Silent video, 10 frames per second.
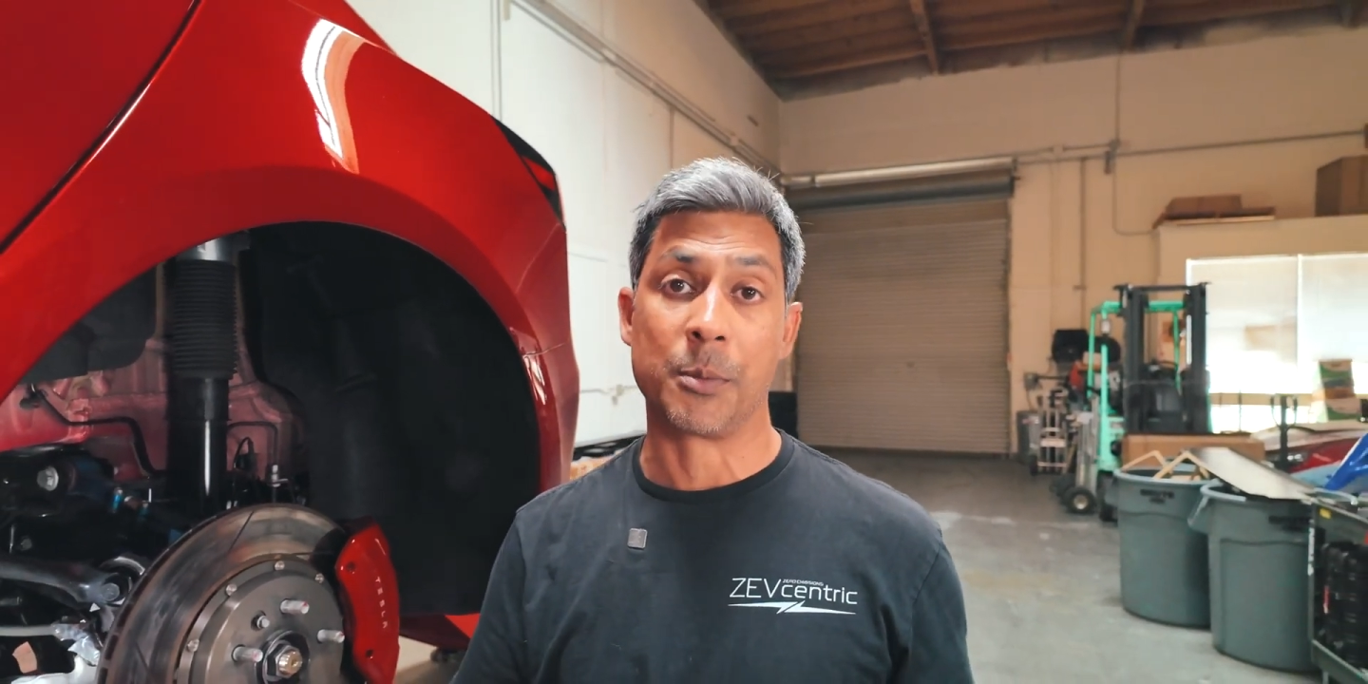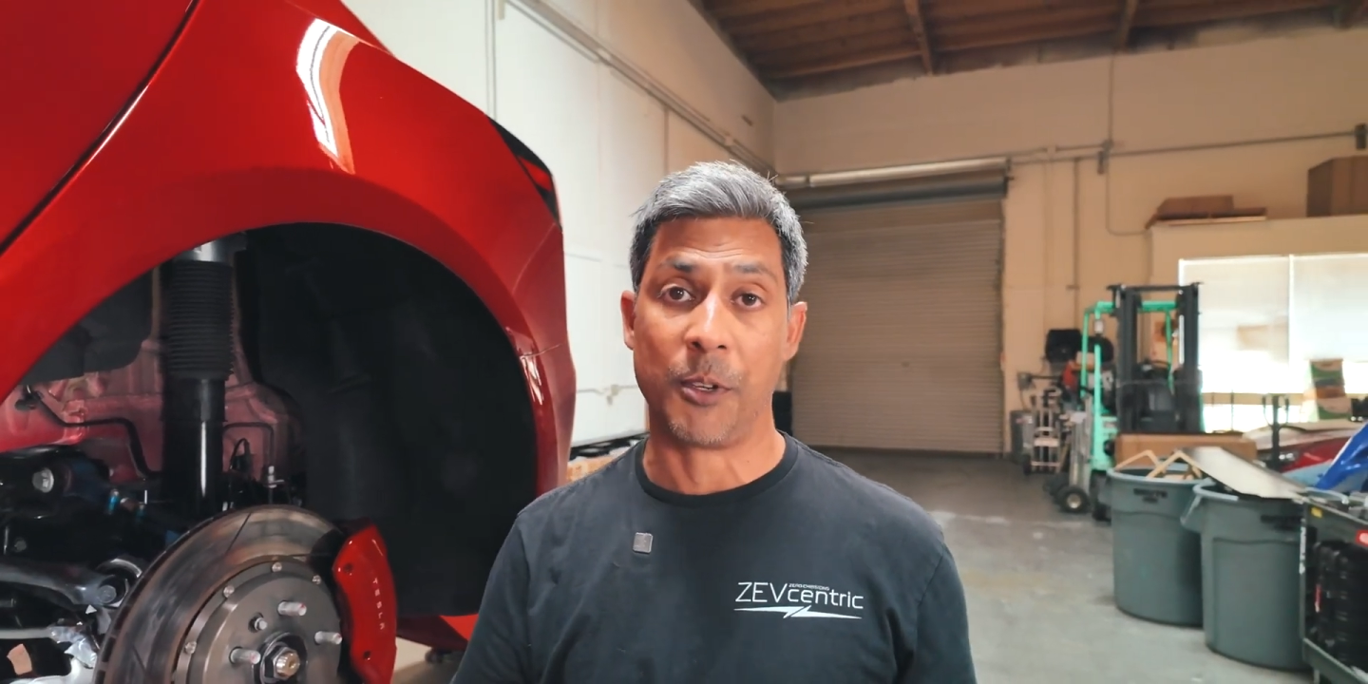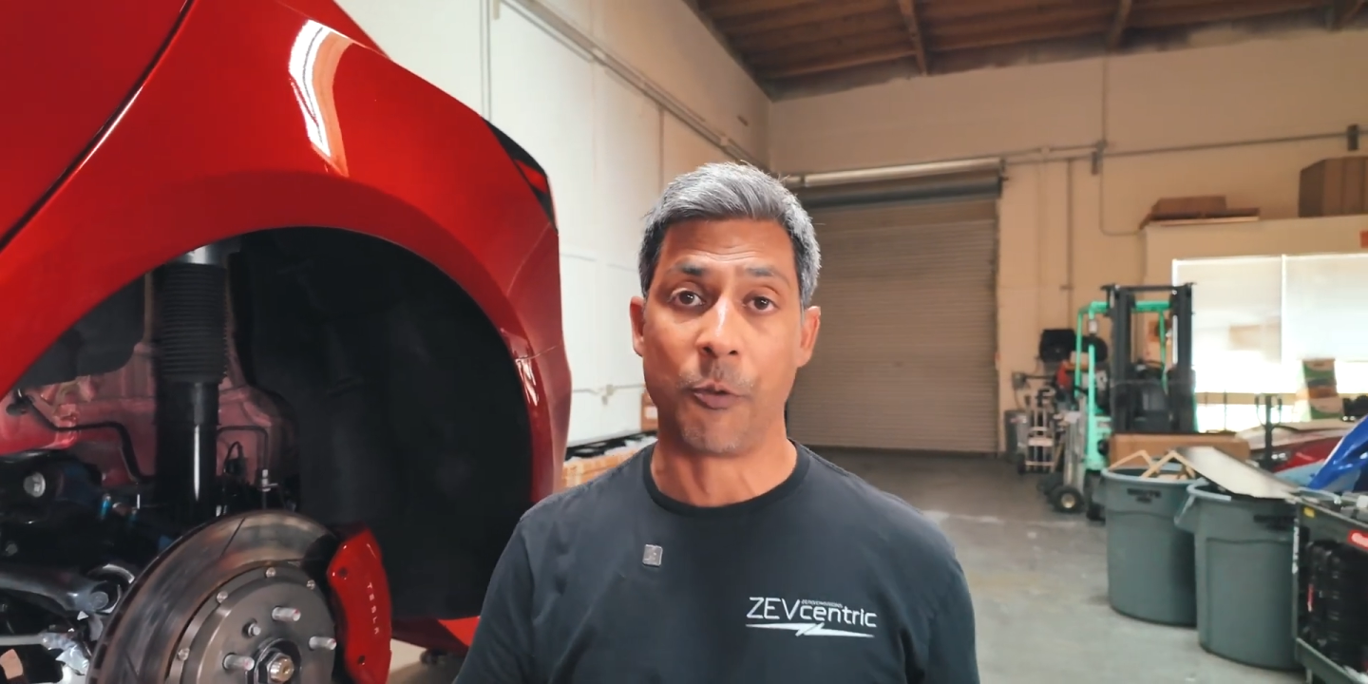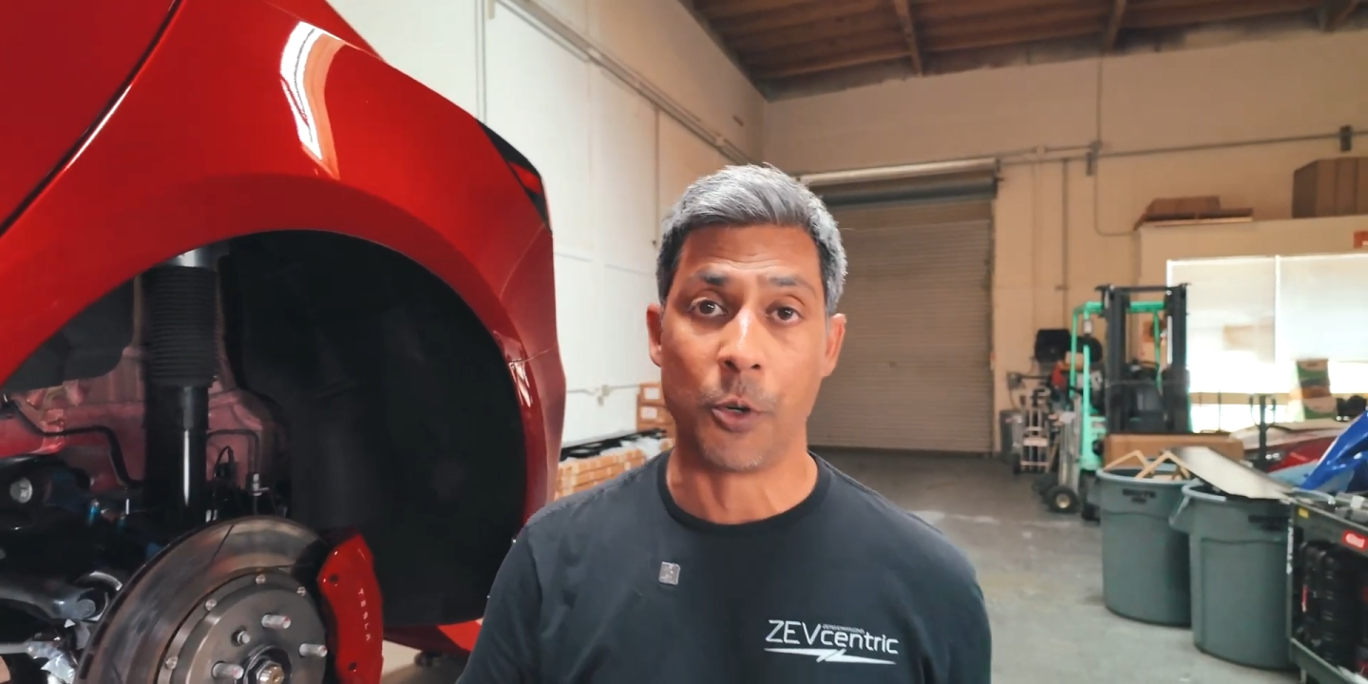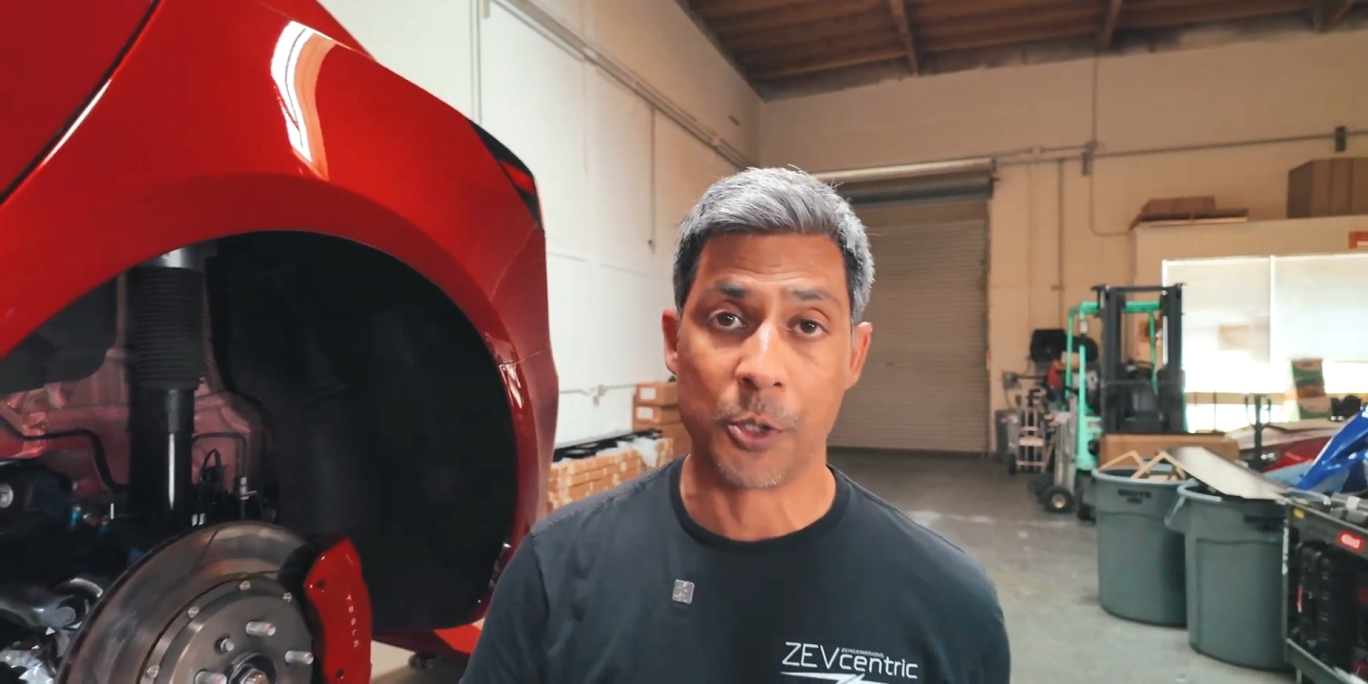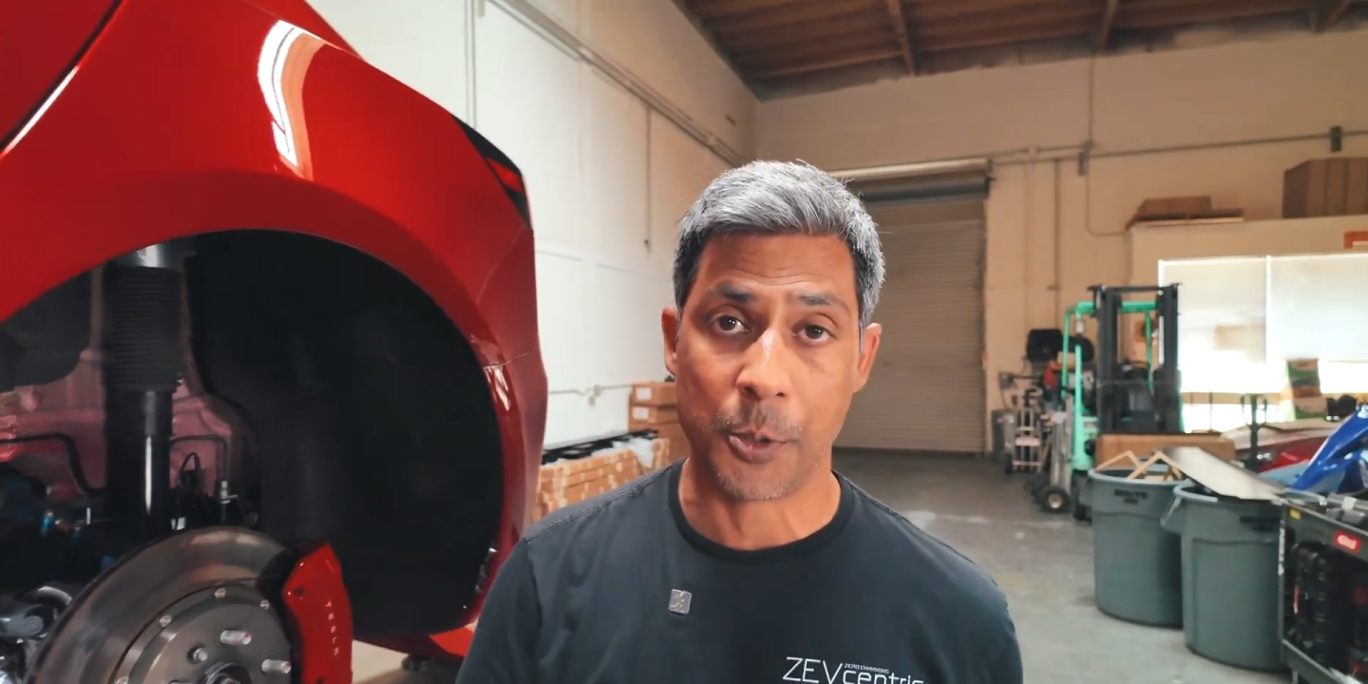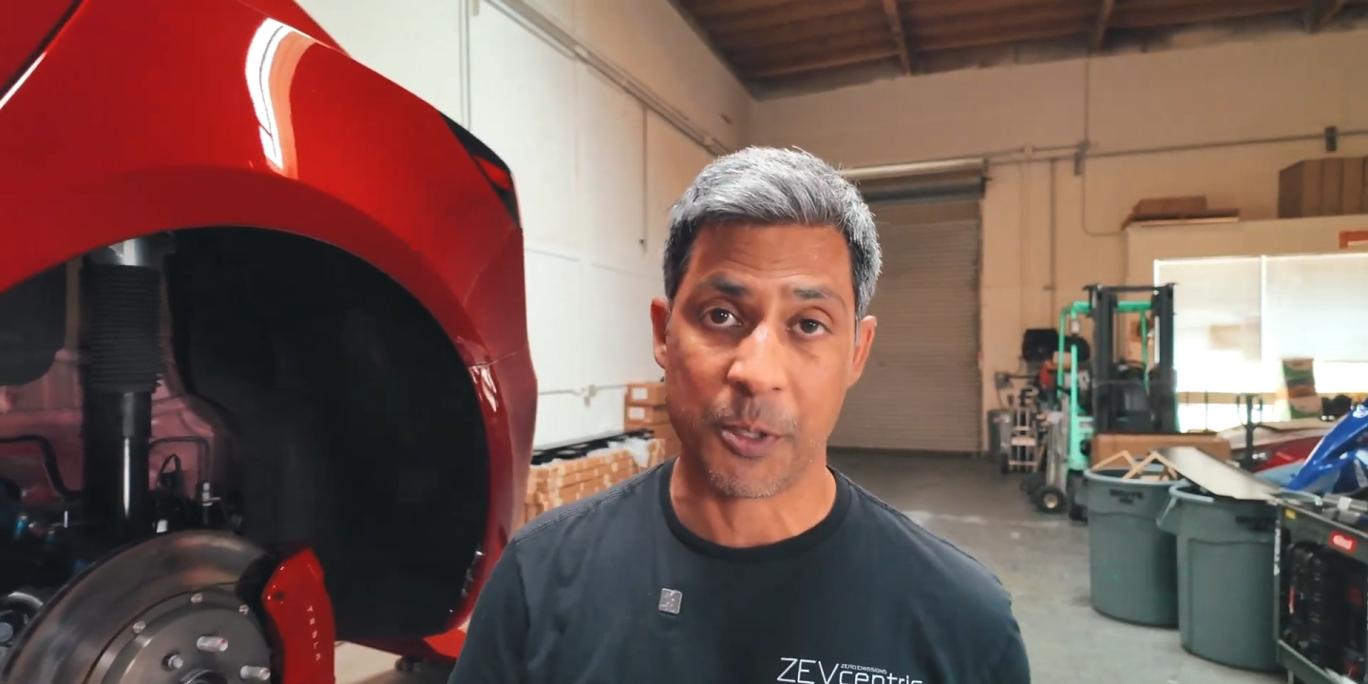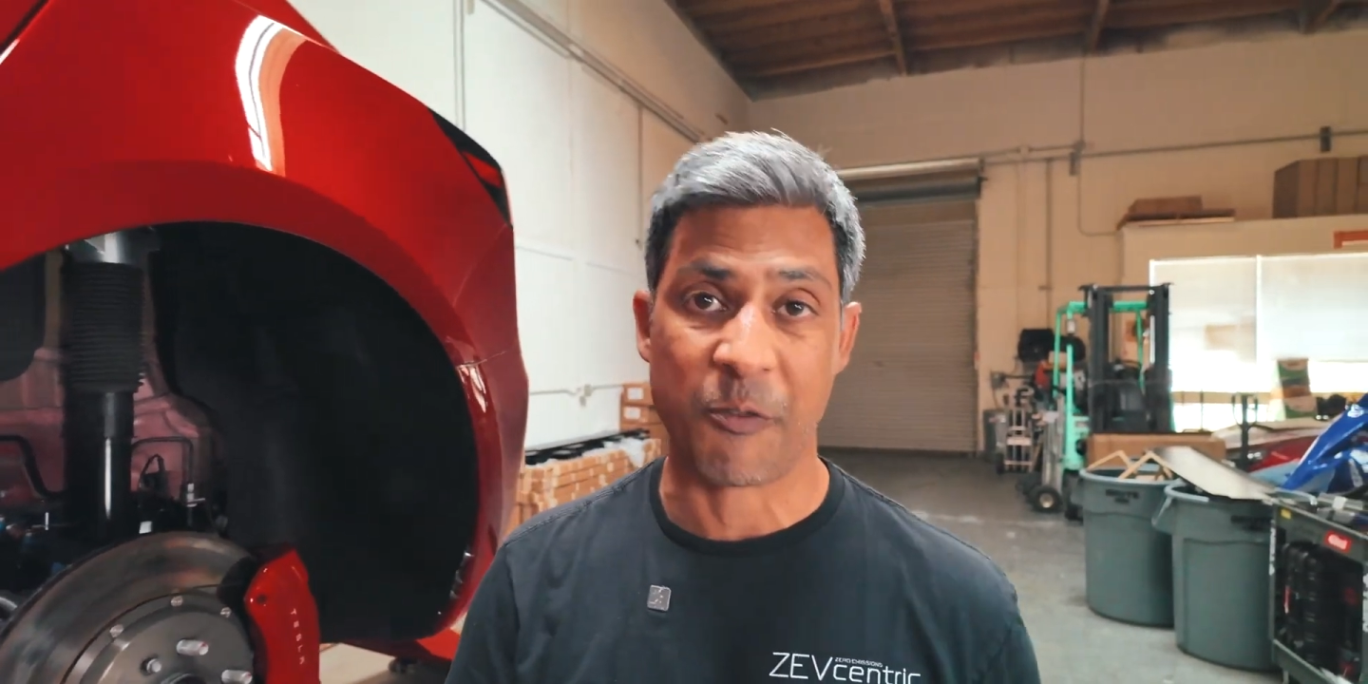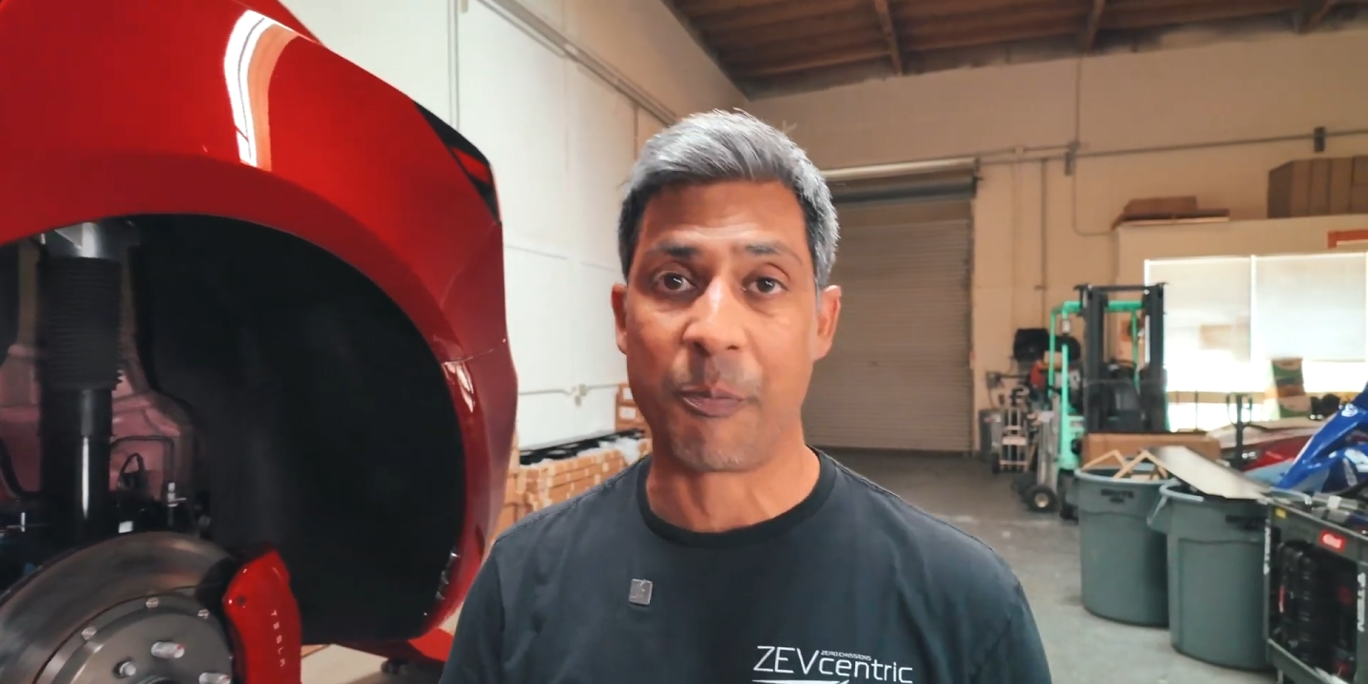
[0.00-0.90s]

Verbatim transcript: before in terms of